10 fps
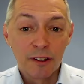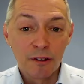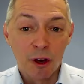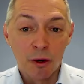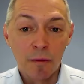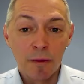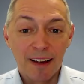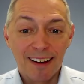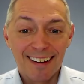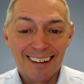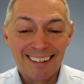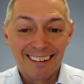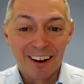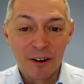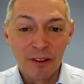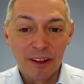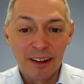there's going to be, you know,